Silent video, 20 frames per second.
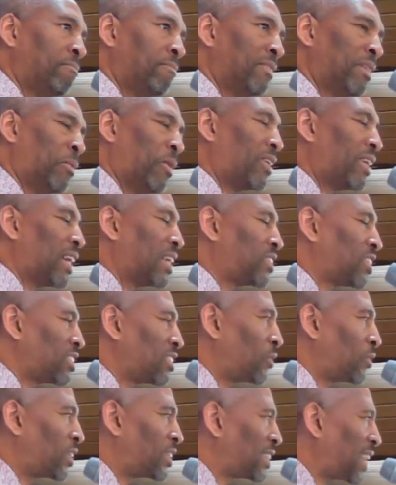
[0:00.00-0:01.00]
The word lets us
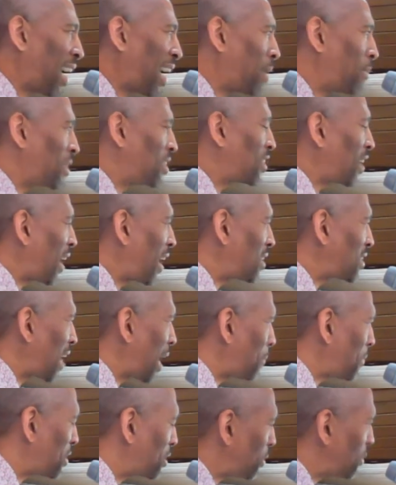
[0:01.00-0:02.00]
know the time and chance
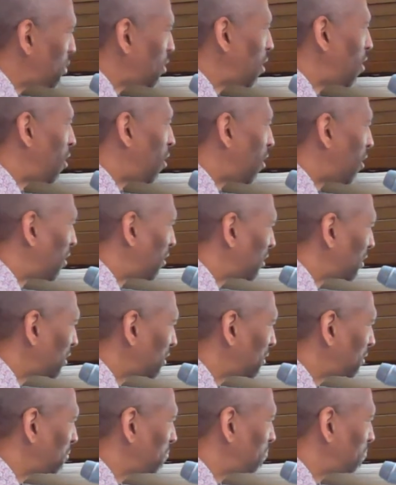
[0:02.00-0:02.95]
happened to us all.